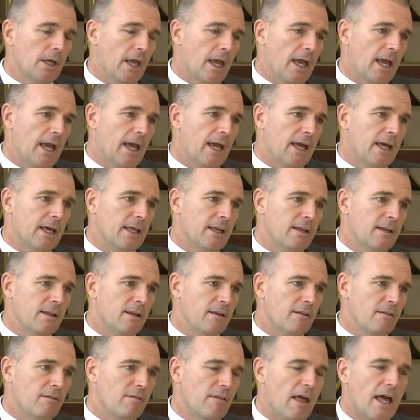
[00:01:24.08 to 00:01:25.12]
And
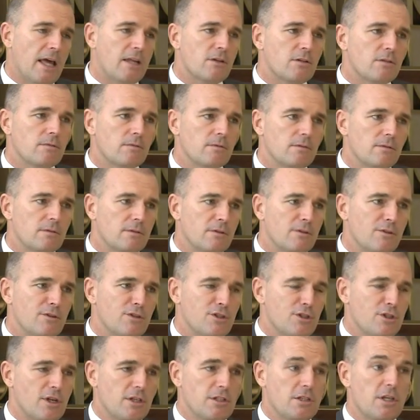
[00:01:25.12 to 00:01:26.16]
that
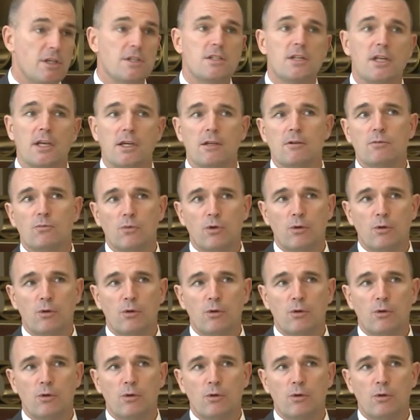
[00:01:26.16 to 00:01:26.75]
statistic